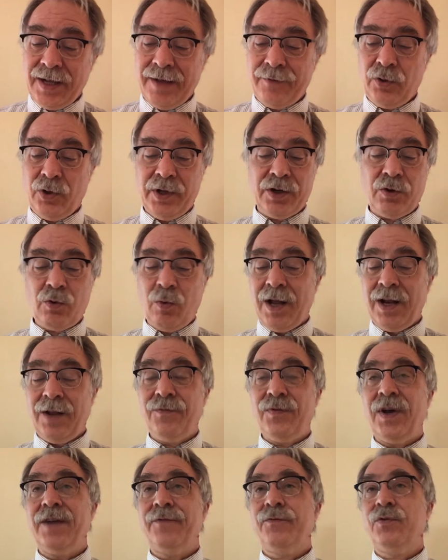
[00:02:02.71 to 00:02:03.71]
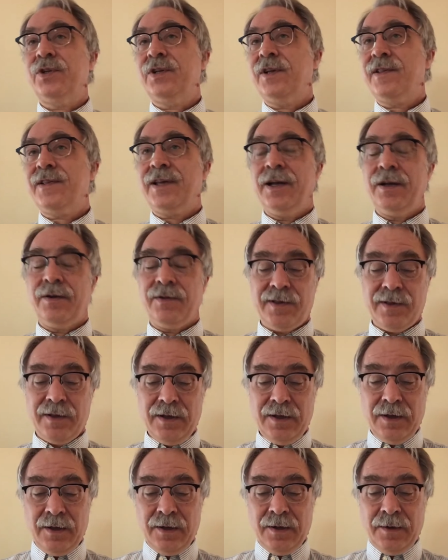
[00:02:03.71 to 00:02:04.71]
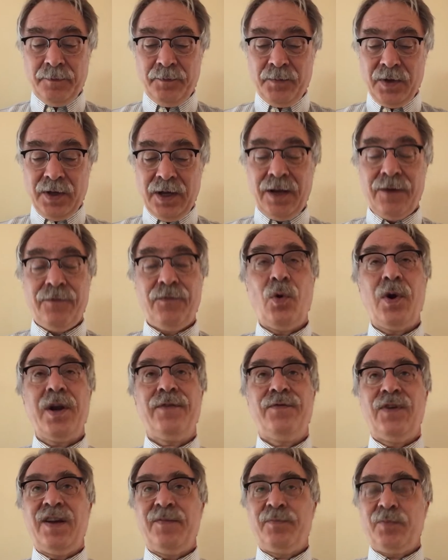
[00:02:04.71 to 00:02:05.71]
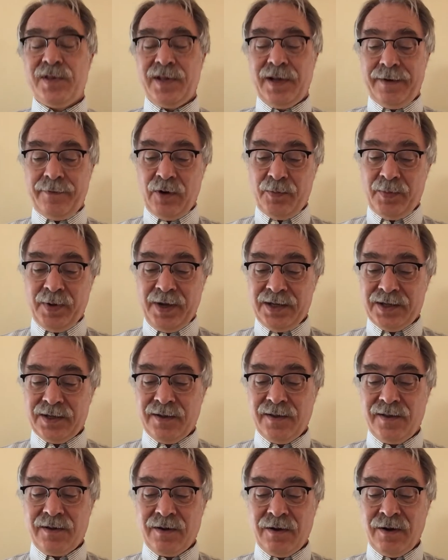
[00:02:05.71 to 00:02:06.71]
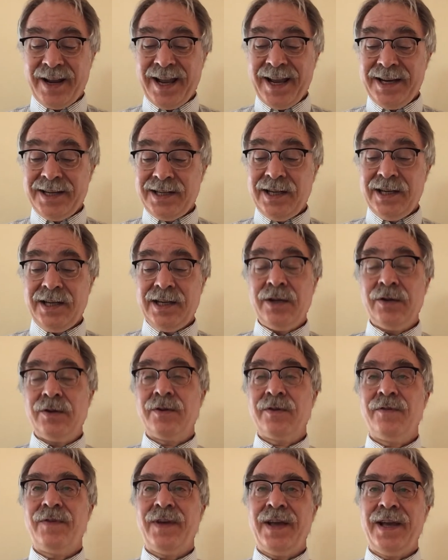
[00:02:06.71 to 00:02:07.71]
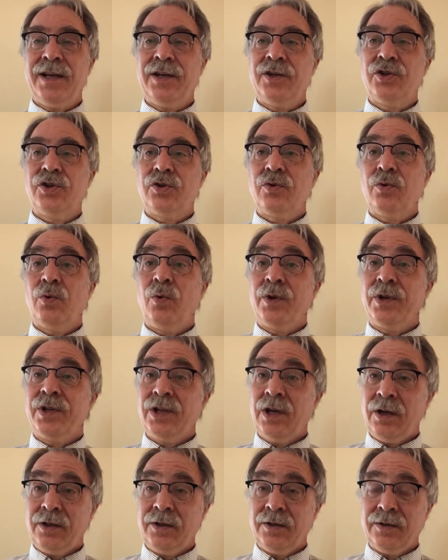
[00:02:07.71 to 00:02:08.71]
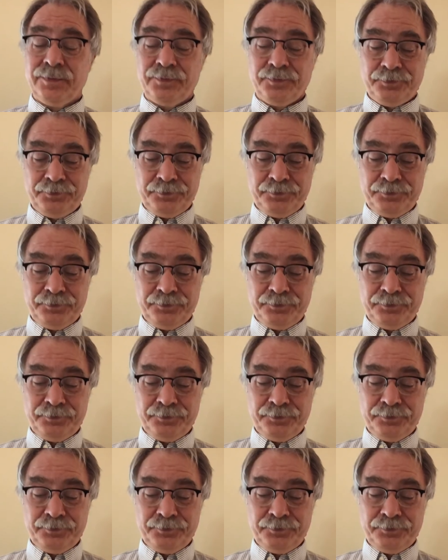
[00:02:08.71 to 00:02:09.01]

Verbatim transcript: level and qualify for discounts. And 45% of our patients are 18 years of age or younger.